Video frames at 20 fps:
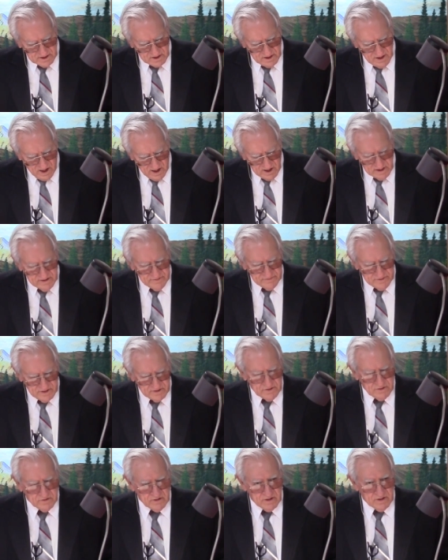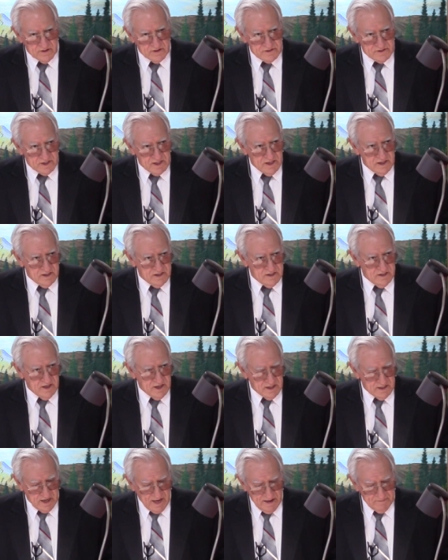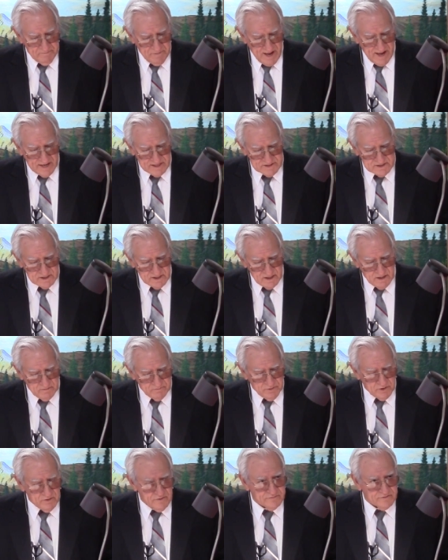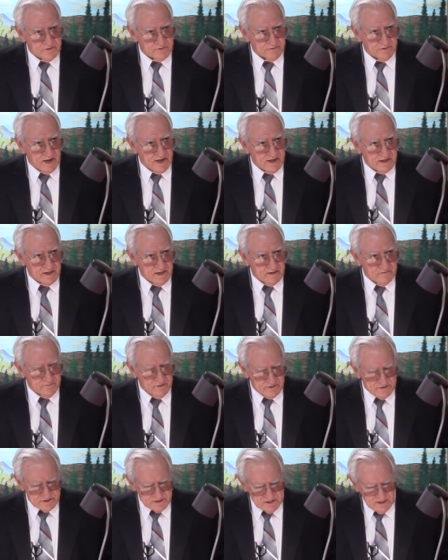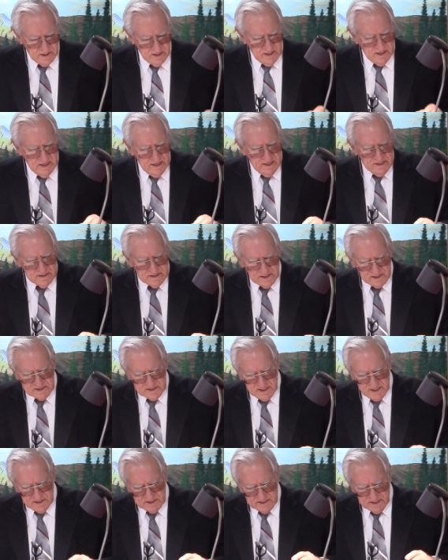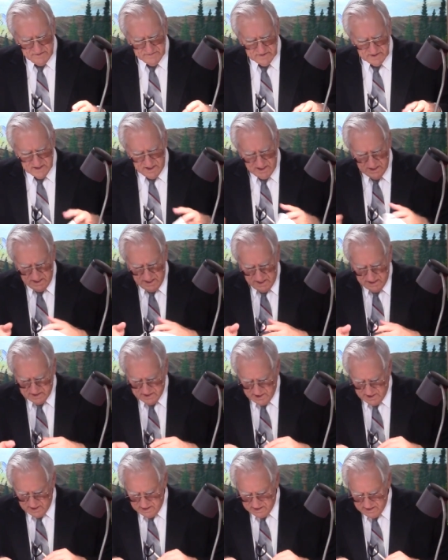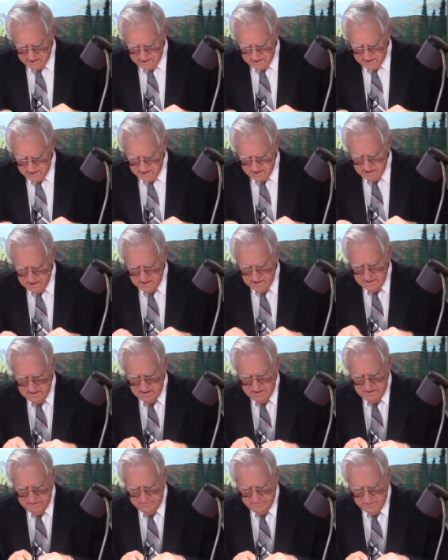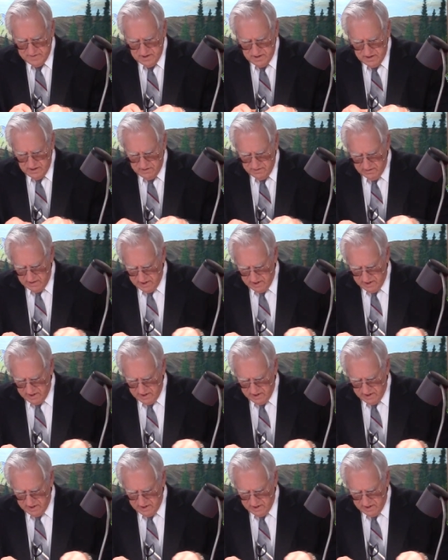guard of the door. She you had to pass the approval, right, in verse 16, 17, 18. You